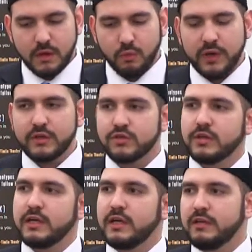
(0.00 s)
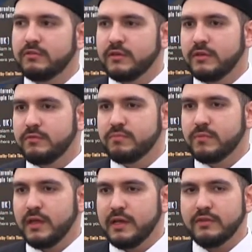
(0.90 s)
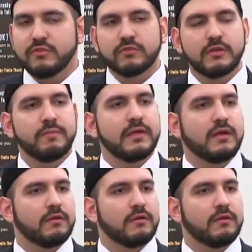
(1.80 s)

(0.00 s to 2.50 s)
which is in essence going to be